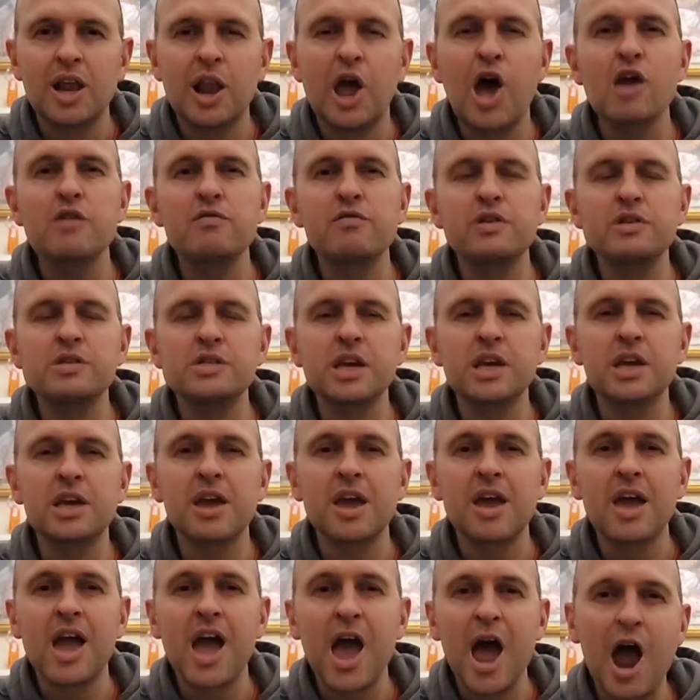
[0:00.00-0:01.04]
life as
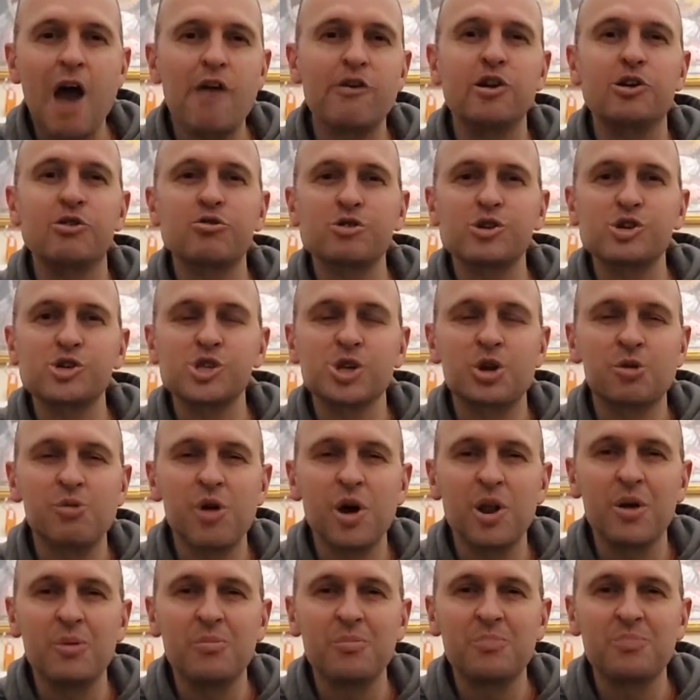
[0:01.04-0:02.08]
a Hare Krishna
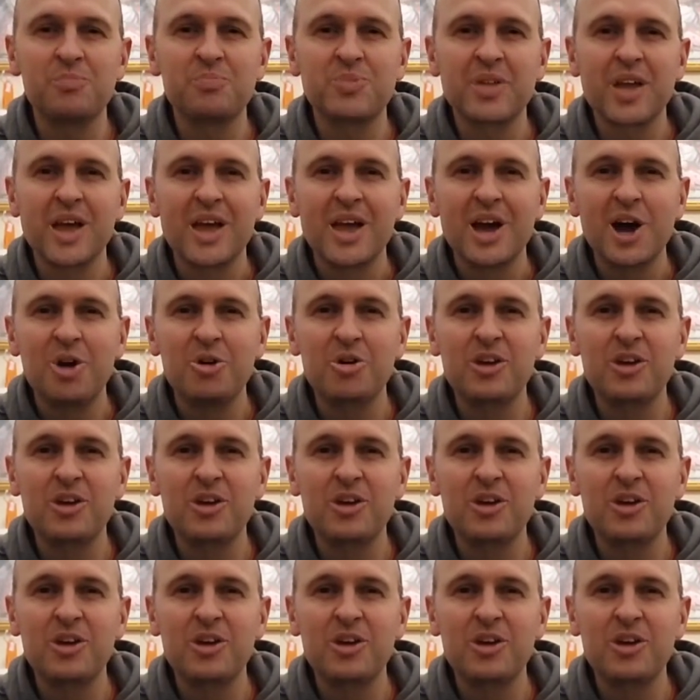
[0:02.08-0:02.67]
runner.